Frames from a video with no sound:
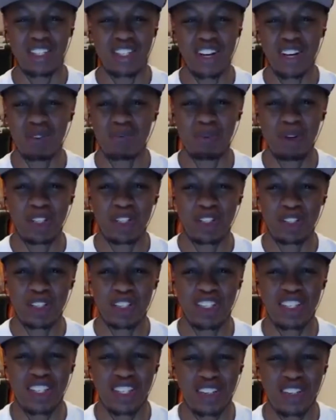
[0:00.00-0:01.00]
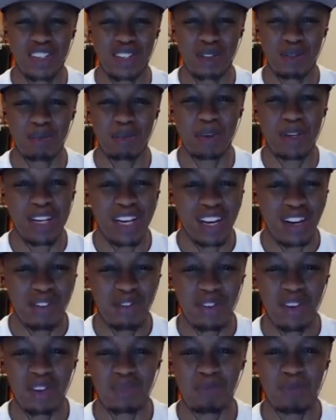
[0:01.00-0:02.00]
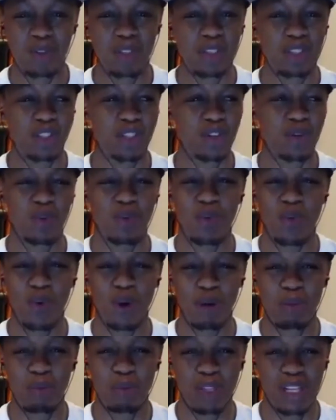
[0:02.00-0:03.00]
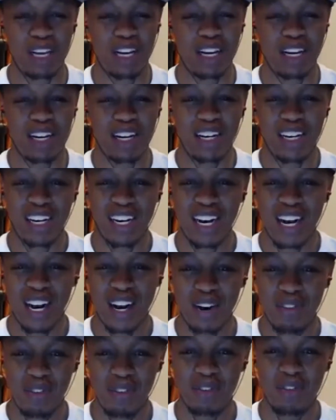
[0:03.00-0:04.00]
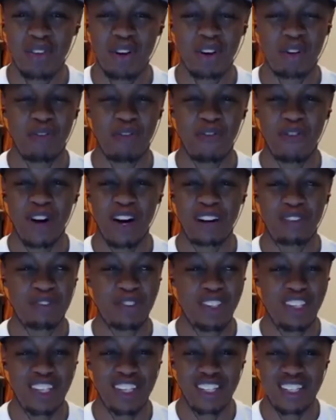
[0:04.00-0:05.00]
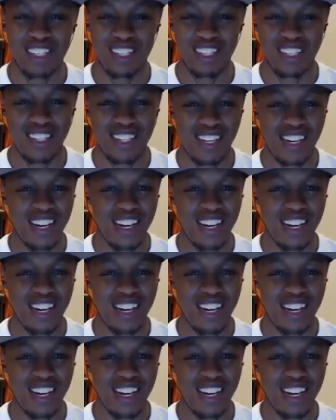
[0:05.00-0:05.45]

not much as a system if you're producing one player every freaking 5 seasons.